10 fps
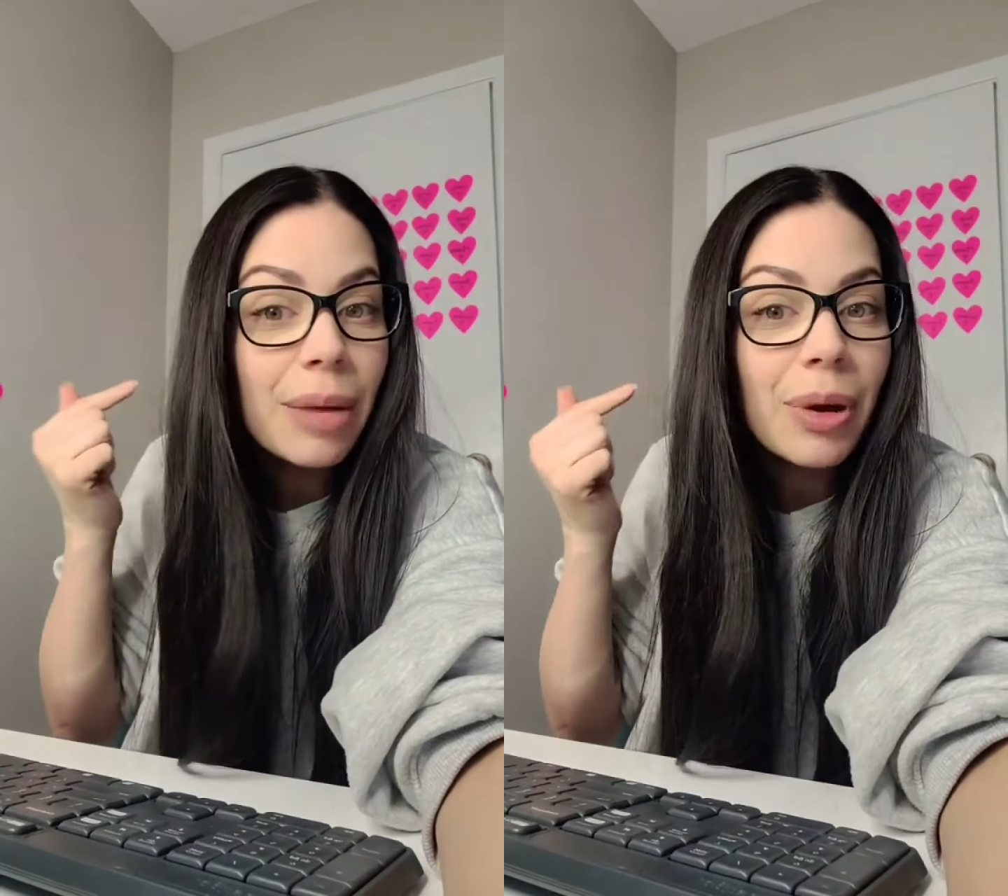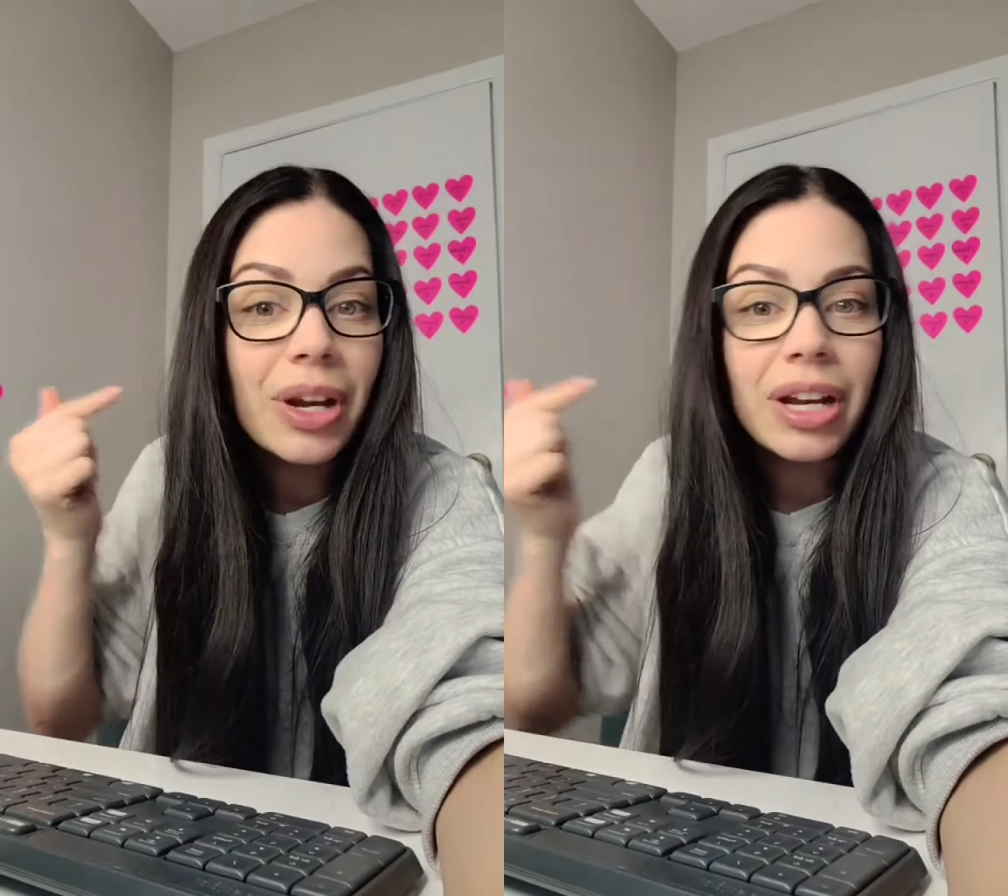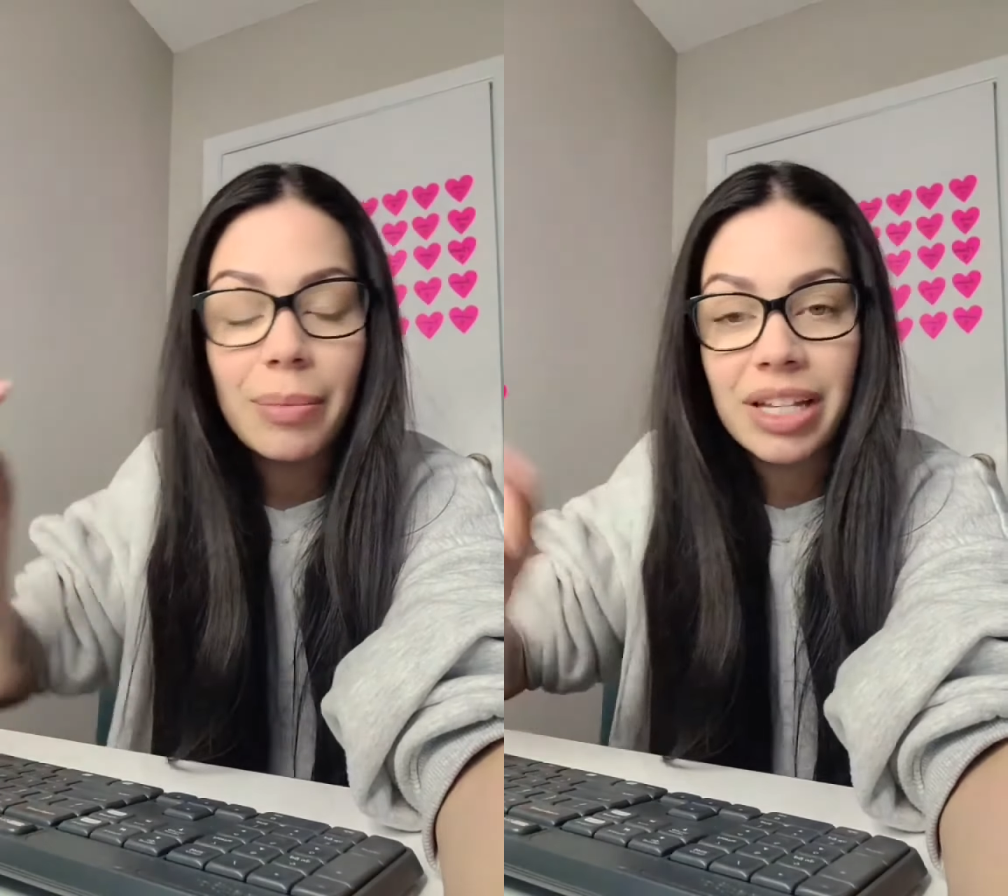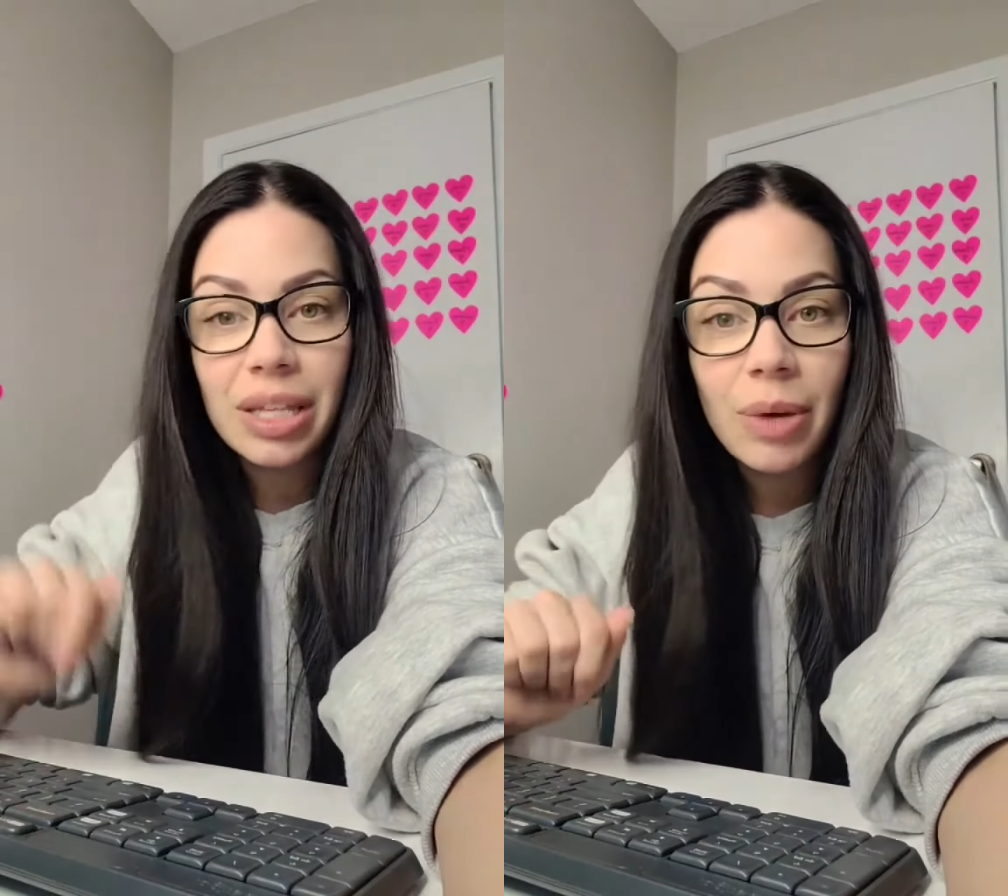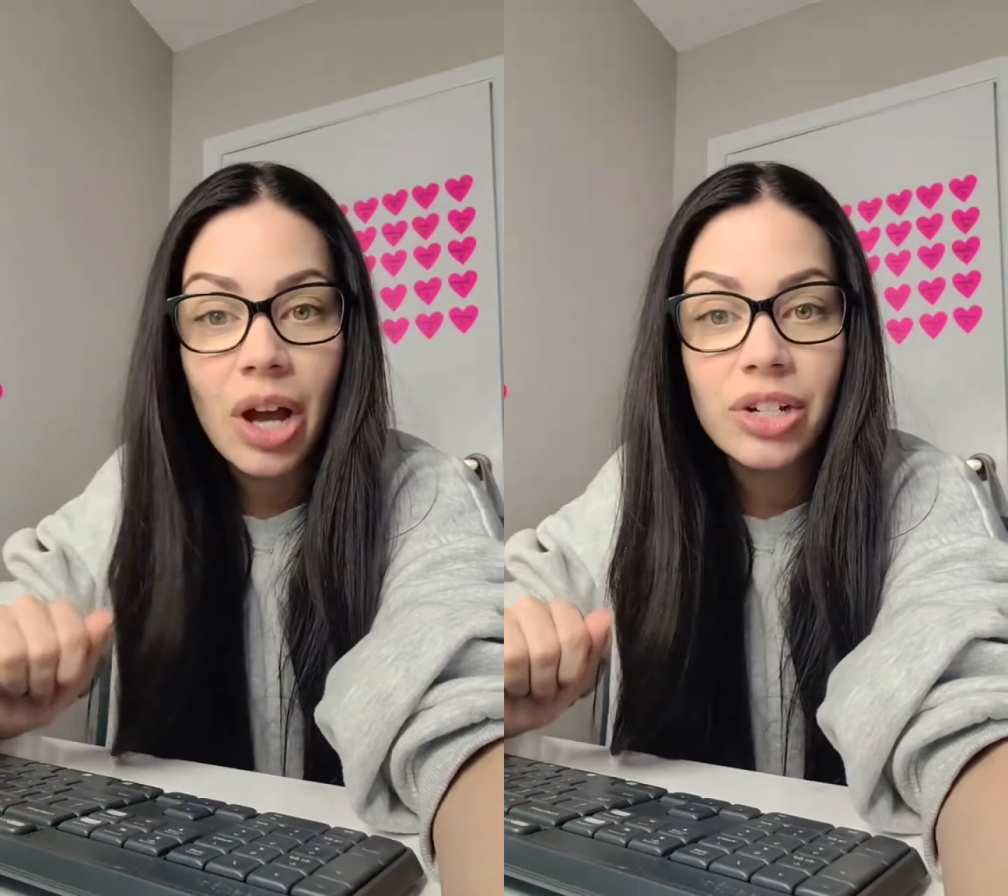about it in my
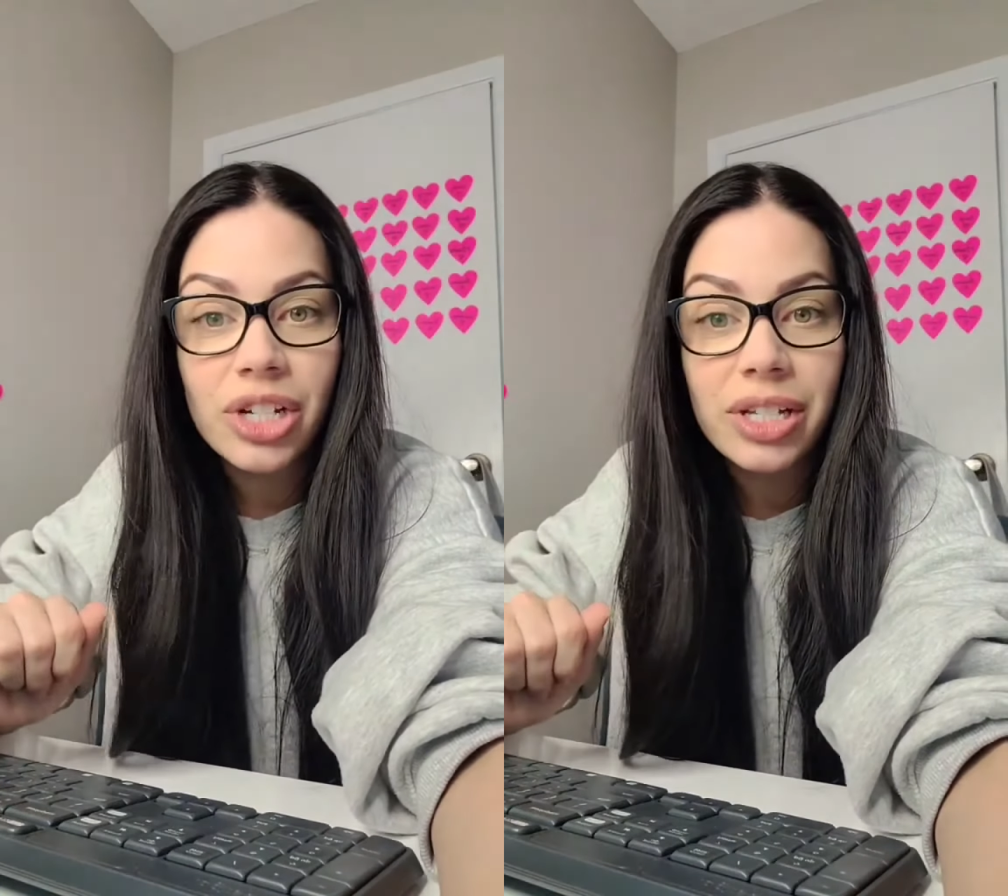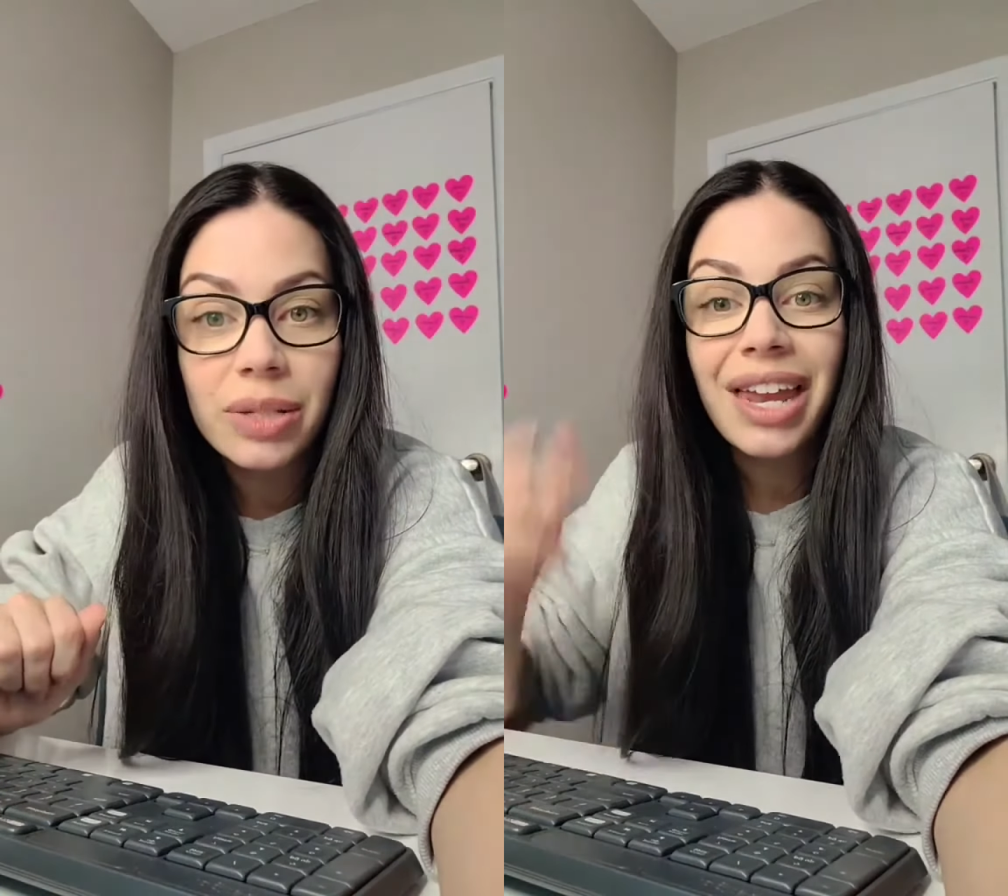subconscious